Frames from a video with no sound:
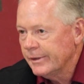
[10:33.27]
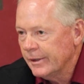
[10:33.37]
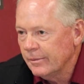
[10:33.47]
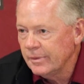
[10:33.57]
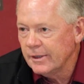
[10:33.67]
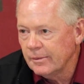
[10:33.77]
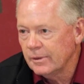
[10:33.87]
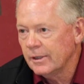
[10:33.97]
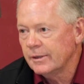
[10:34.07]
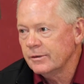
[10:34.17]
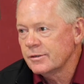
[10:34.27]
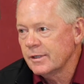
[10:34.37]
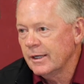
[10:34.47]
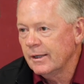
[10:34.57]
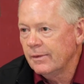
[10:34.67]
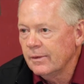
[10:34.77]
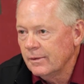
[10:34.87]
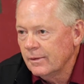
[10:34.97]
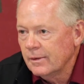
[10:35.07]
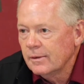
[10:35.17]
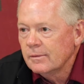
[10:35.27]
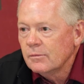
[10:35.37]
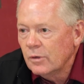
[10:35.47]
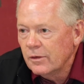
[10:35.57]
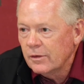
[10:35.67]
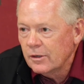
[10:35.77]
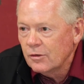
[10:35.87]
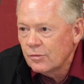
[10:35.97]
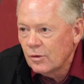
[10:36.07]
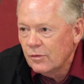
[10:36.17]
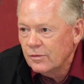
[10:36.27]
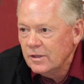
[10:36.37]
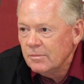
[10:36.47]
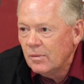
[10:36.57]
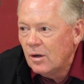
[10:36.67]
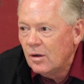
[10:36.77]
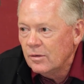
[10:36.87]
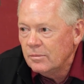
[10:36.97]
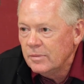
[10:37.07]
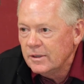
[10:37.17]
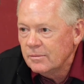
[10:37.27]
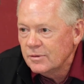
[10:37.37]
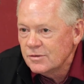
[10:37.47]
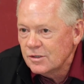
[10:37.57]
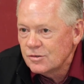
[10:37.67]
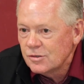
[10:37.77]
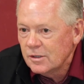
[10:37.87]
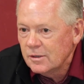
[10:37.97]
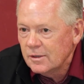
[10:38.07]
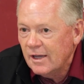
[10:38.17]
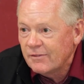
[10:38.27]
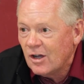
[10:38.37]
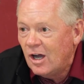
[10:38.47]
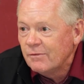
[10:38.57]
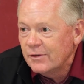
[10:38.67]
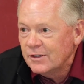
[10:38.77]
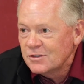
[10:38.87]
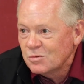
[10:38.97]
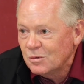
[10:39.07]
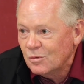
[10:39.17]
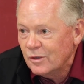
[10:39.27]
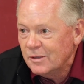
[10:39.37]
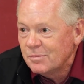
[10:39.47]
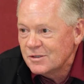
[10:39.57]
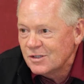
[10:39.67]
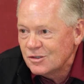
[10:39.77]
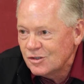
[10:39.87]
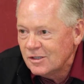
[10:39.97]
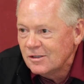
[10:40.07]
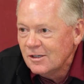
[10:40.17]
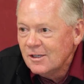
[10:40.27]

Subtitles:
you know, and be able to understand the where they're going to throw the deep ball and be in position and have confidence when we're in position.